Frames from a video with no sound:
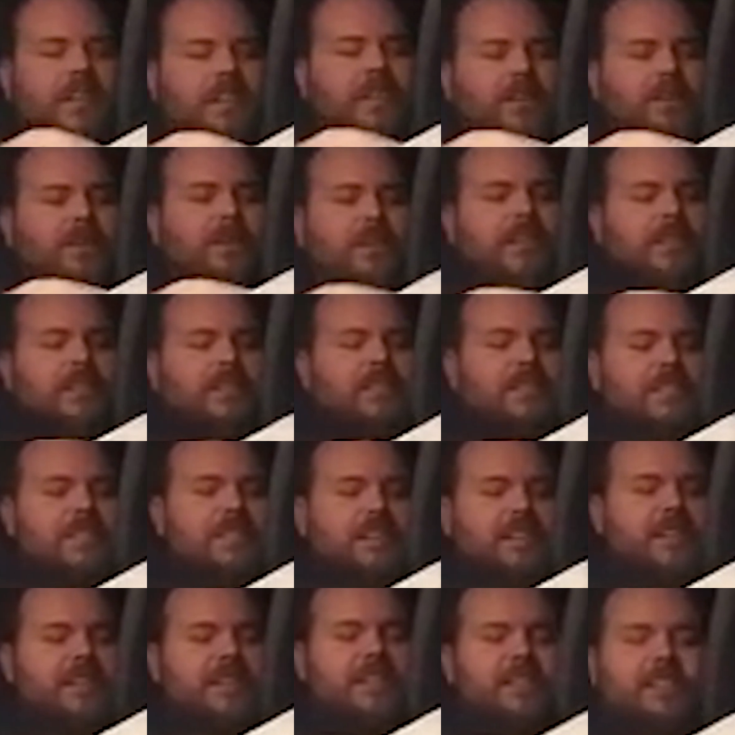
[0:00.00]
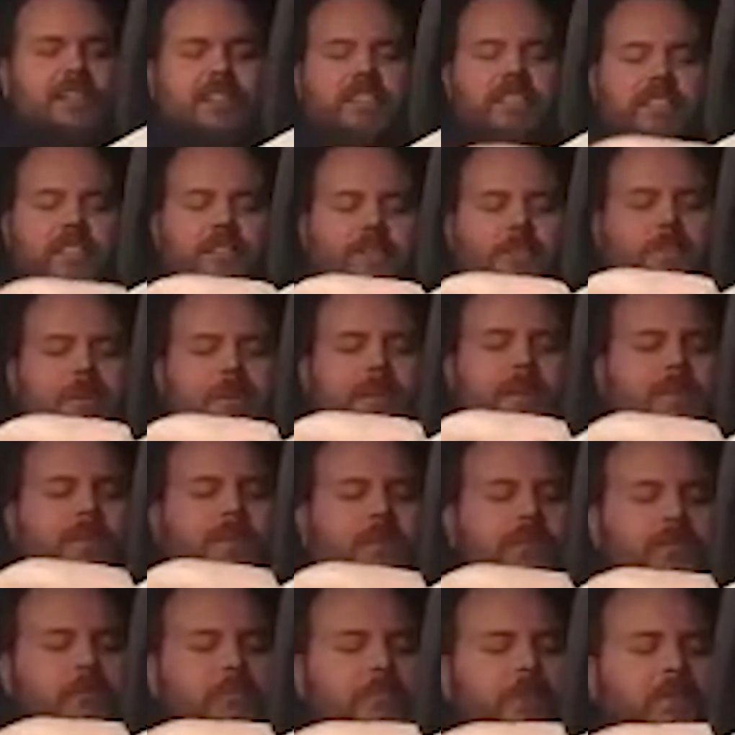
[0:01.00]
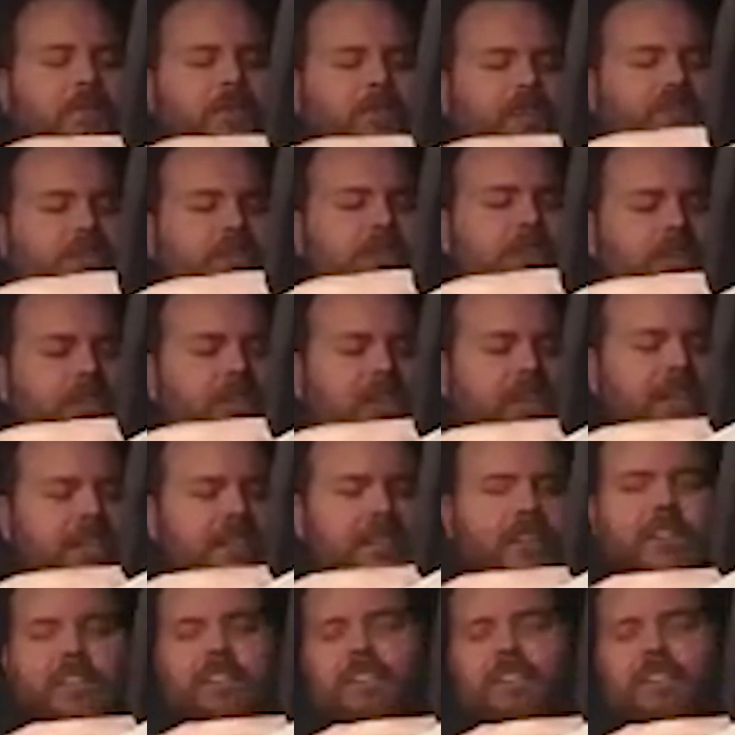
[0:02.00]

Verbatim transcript: know what, it's, uh, it's, been a, it's been a real journey.